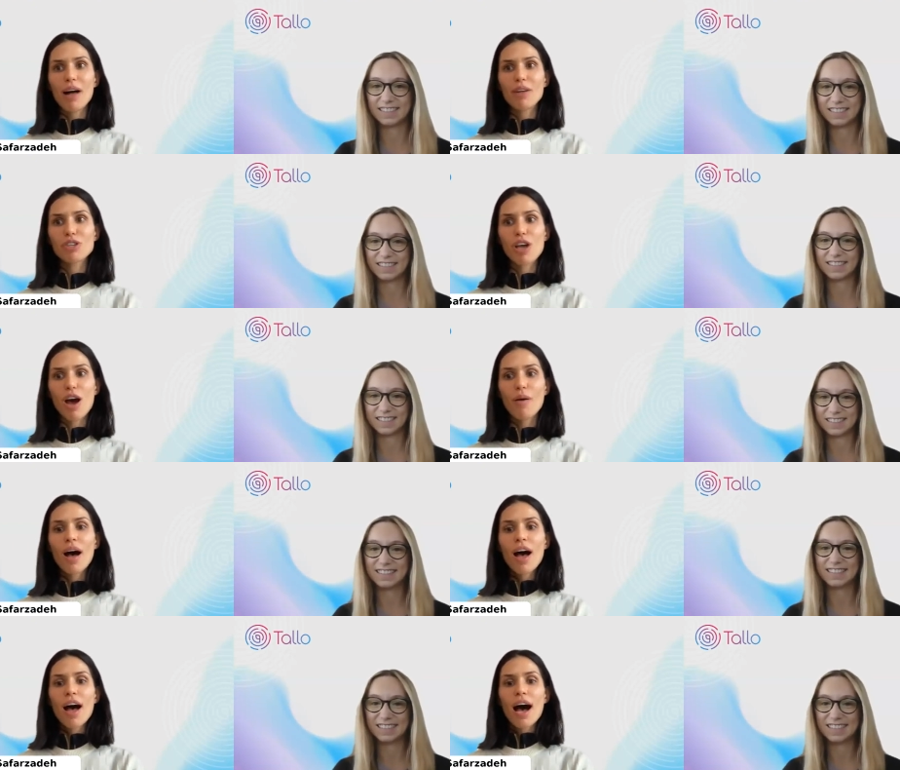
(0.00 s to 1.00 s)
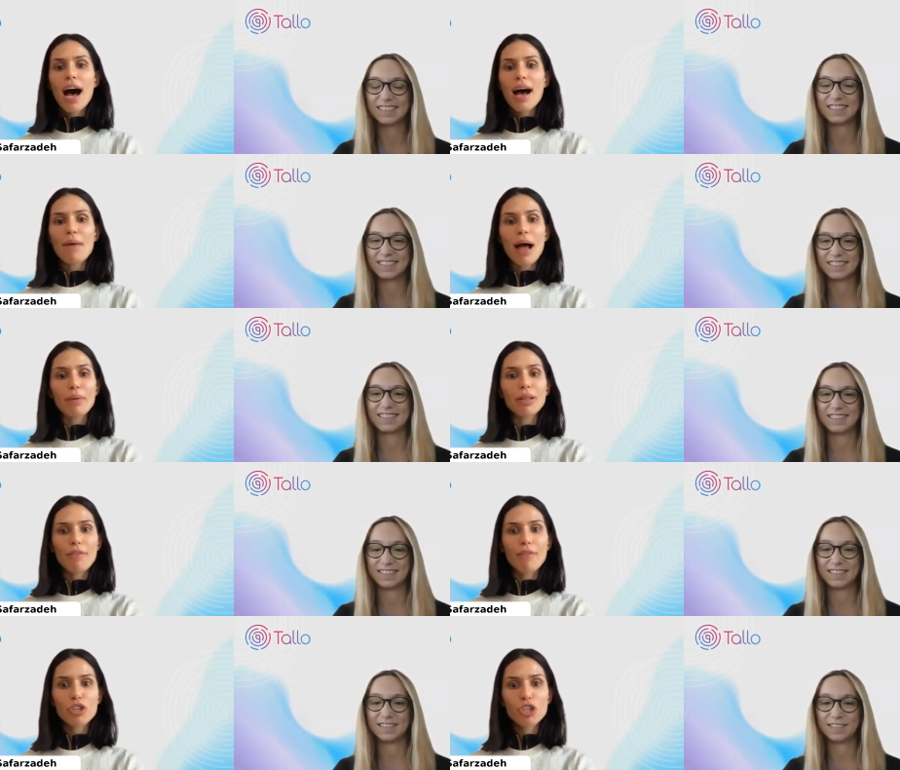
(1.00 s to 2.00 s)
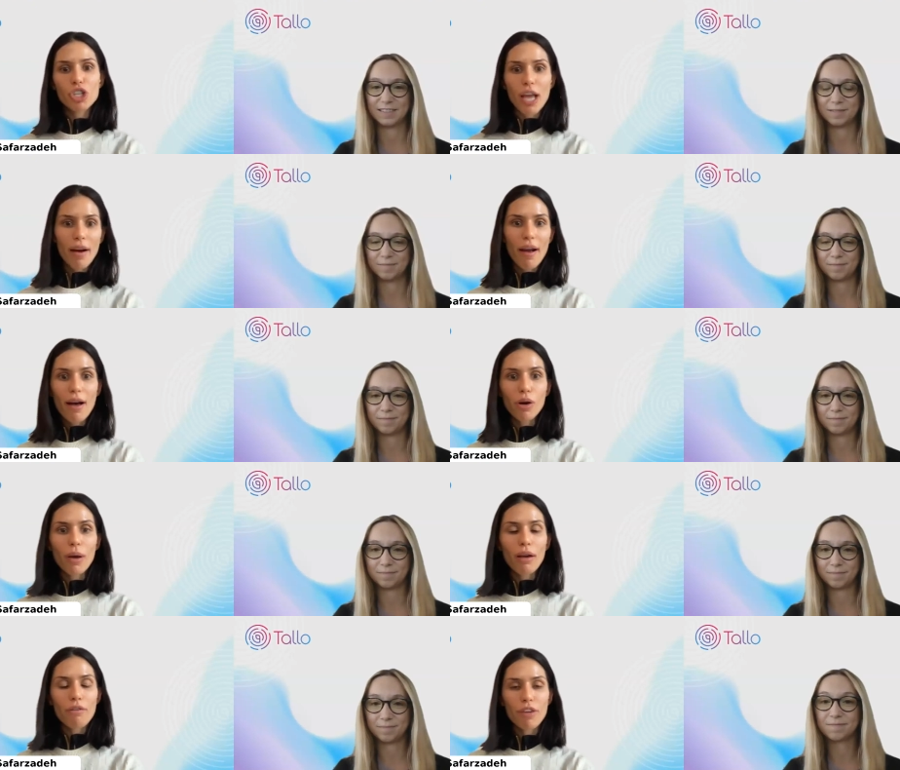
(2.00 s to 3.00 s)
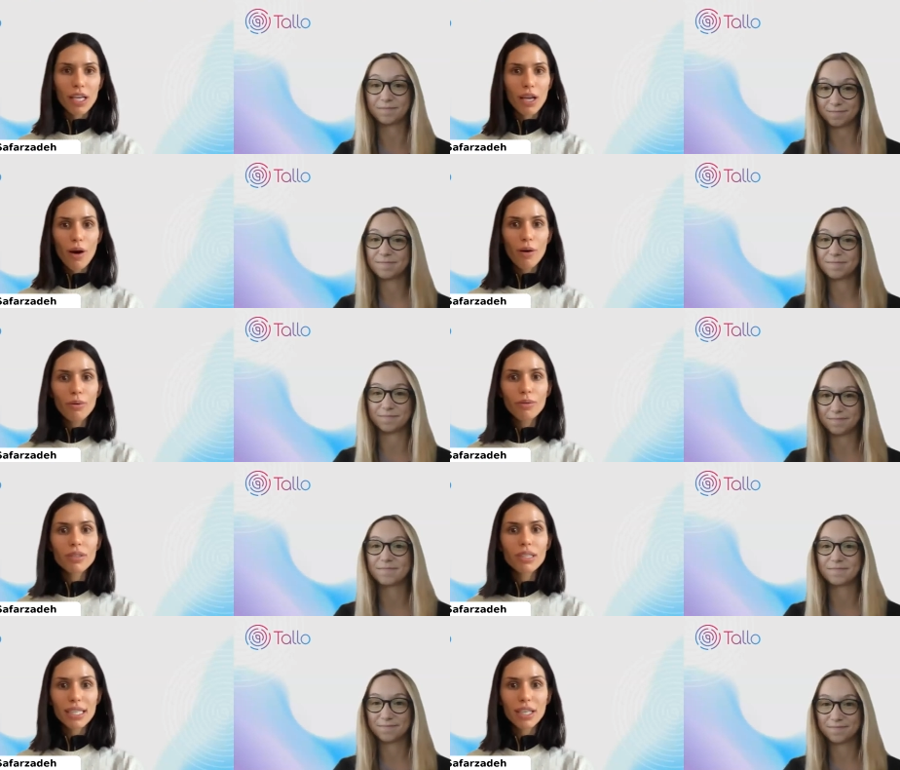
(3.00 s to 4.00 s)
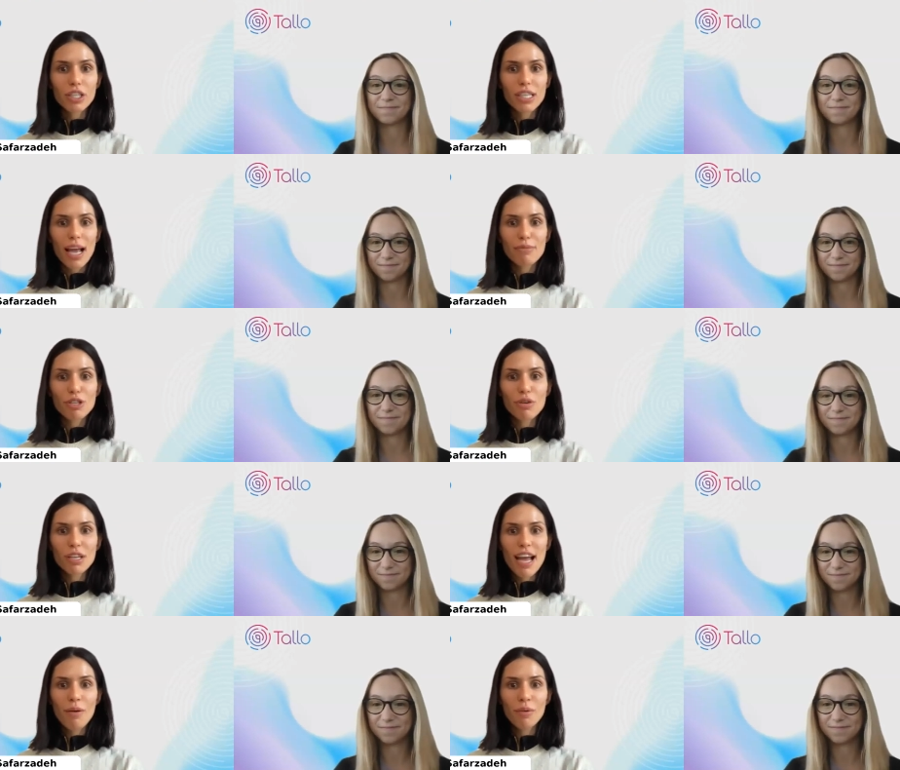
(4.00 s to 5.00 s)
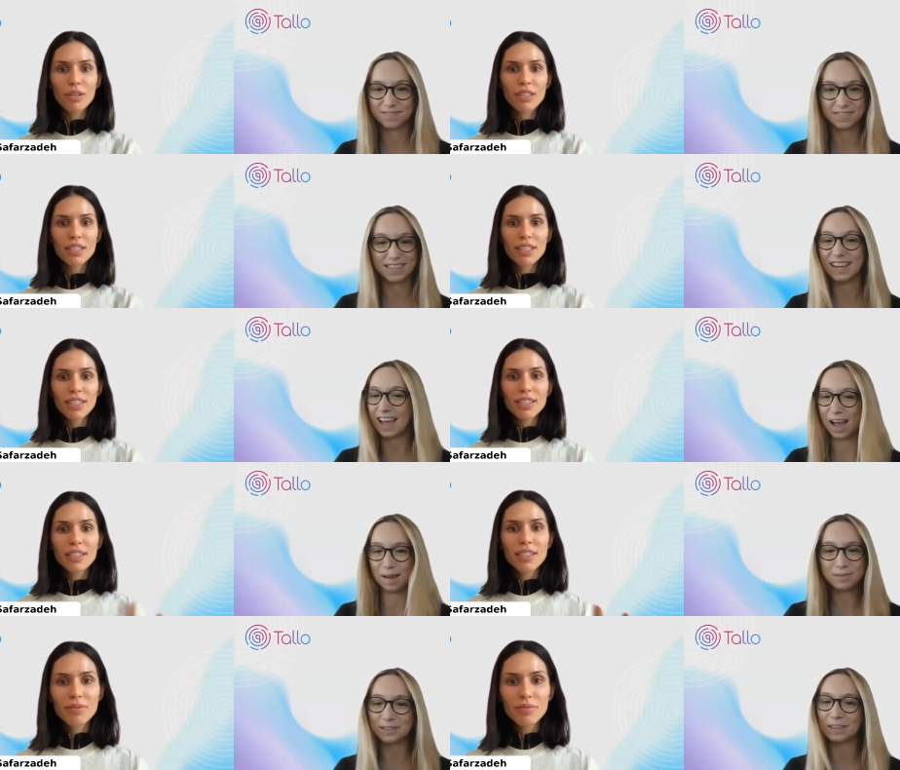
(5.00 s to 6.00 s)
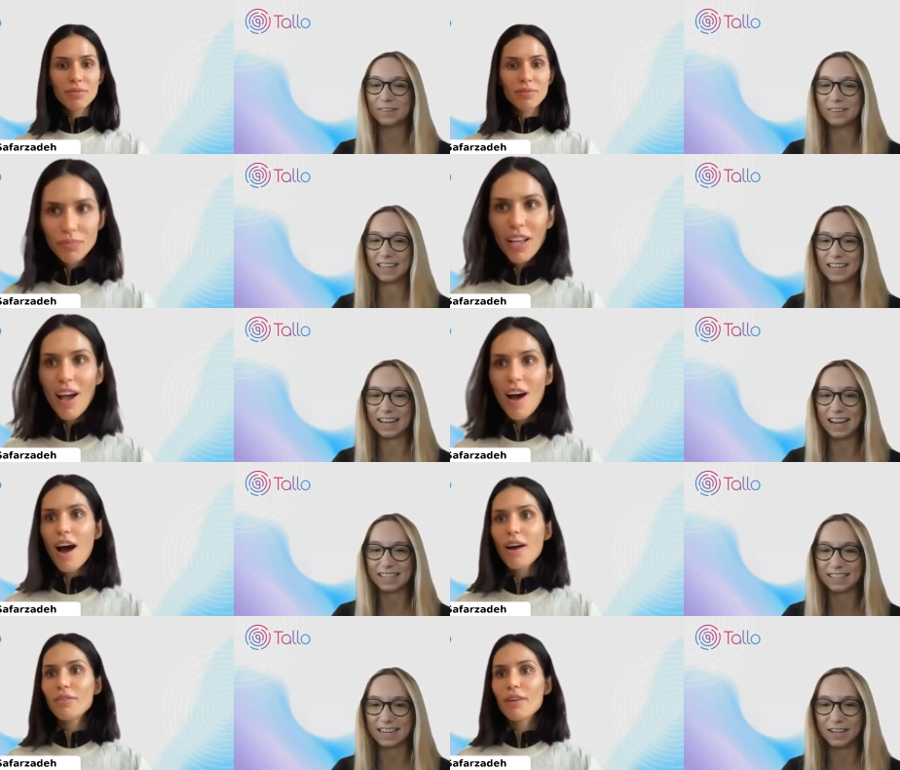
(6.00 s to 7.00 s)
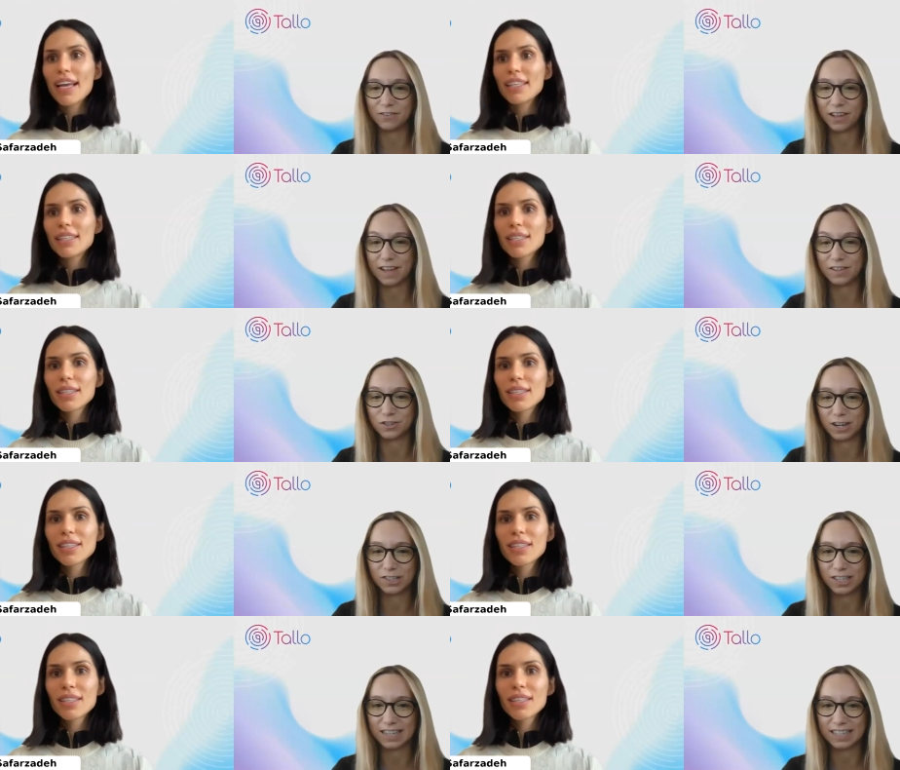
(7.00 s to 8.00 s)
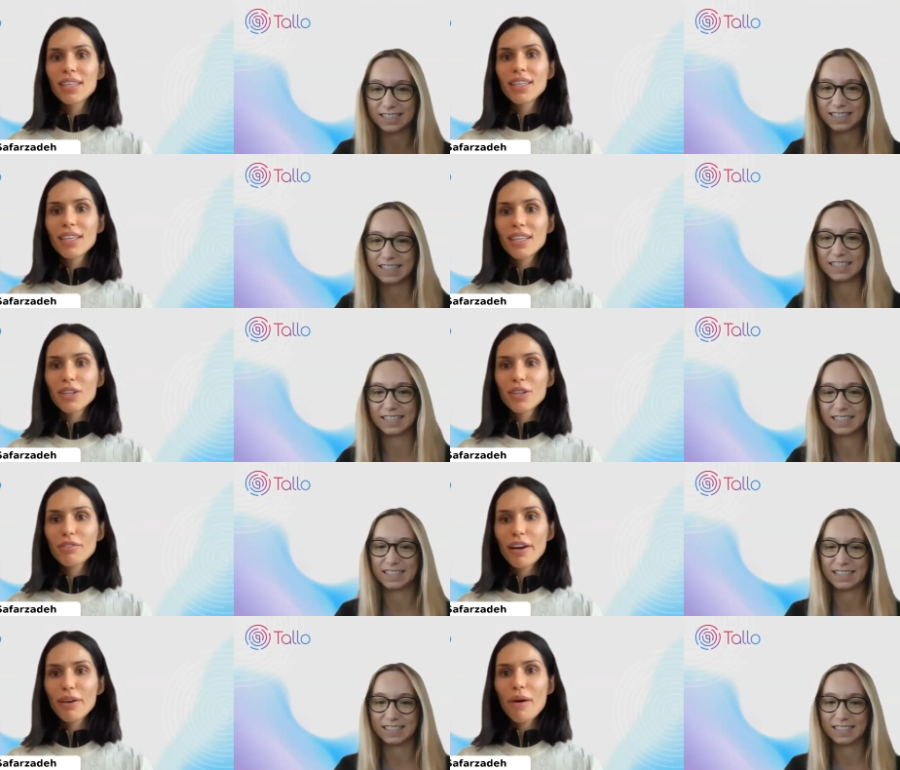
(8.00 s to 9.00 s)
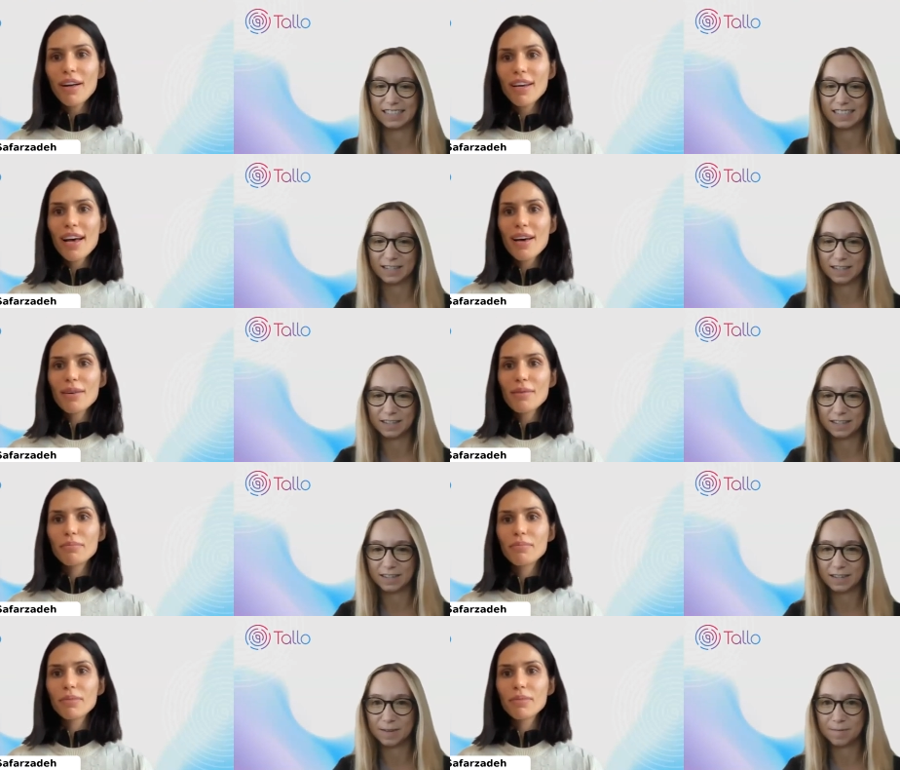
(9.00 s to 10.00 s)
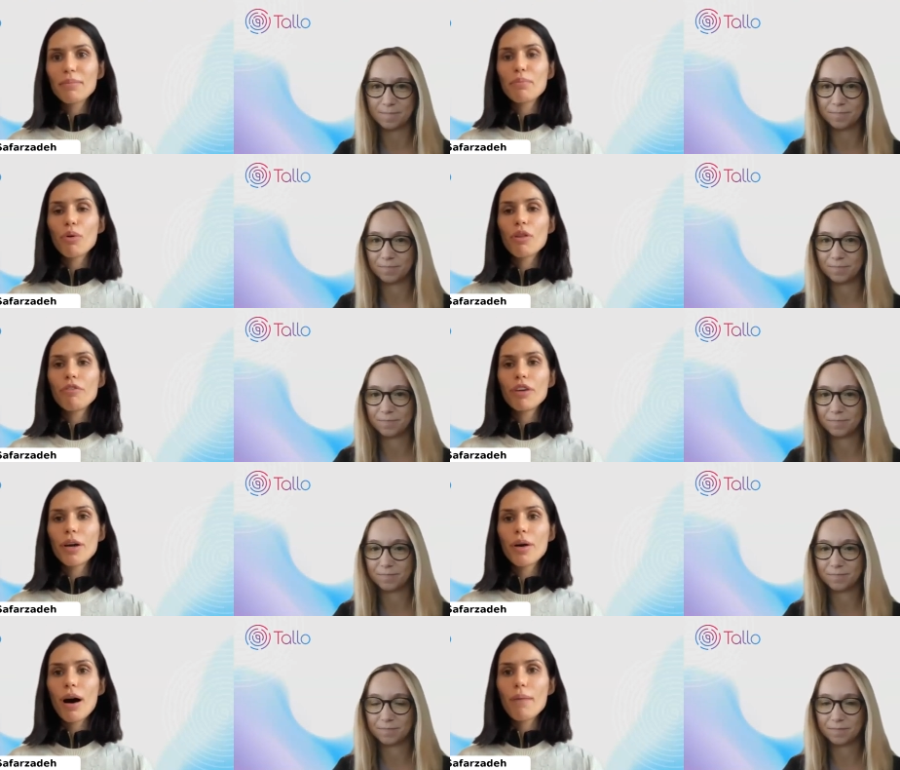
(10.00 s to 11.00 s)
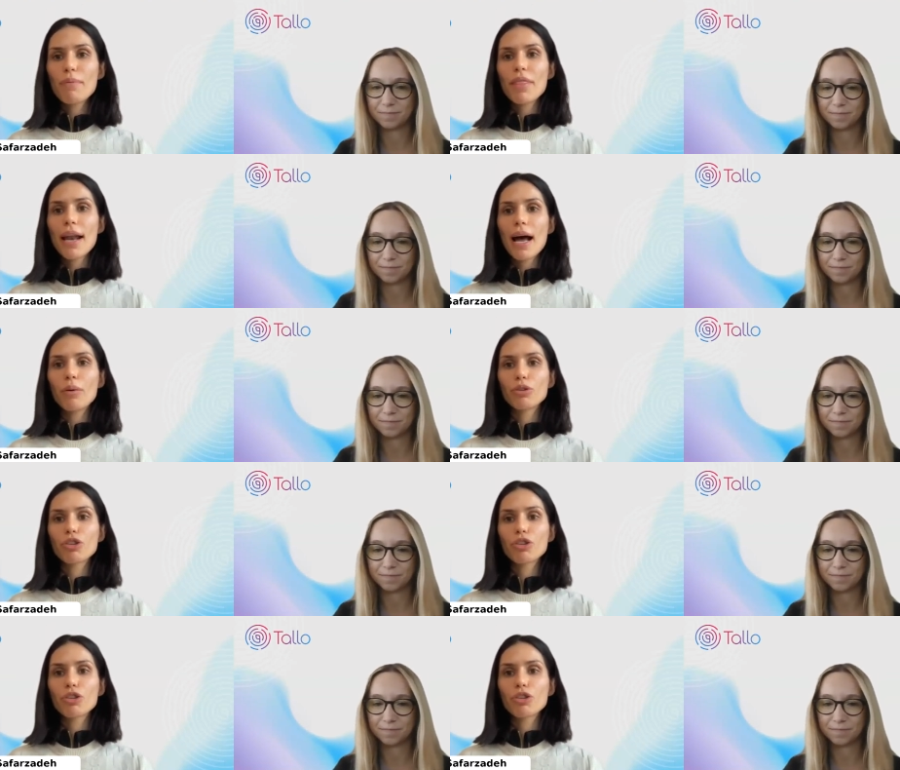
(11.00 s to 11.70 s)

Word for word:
Speaker 1: about. So um, I would love to share a quick video. Is that a good time to do it now?
Speaker 2: Absolutely. Yes. Thank you for yes. that introduction.
Speaker 1: You're very welcome. Let me pull the video up and then I